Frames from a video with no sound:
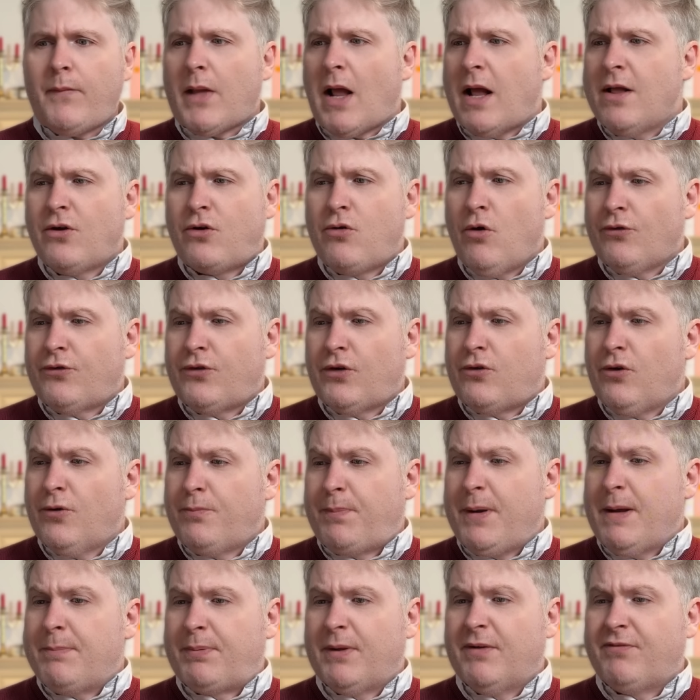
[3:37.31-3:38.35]
And of course, the good
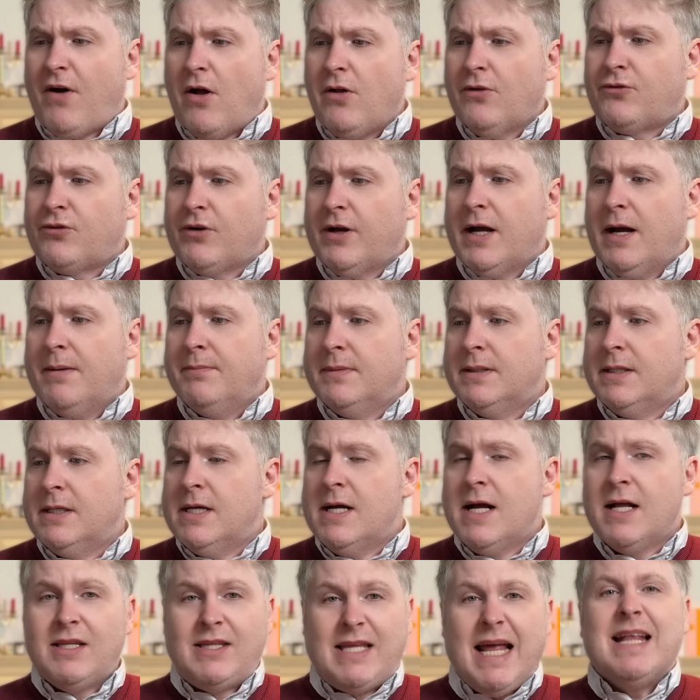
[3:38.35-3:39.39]
people of Altrincham
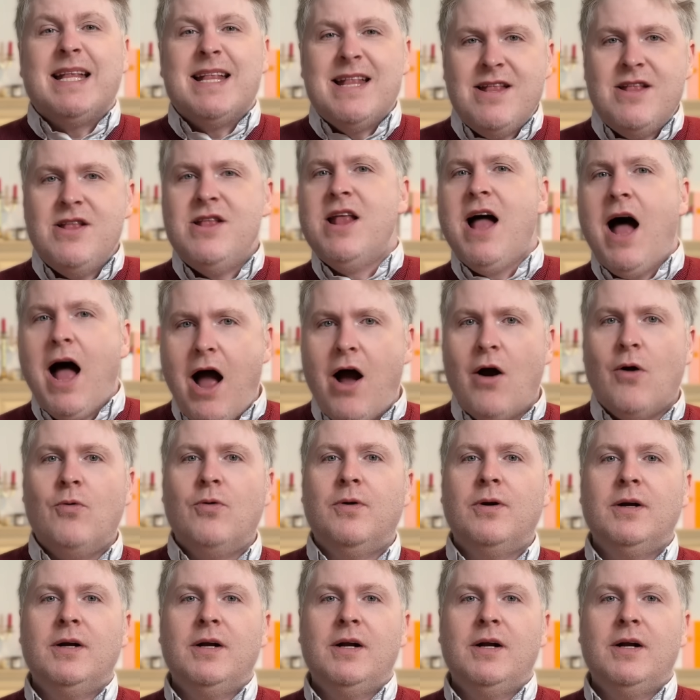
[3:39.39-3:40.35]
didn't know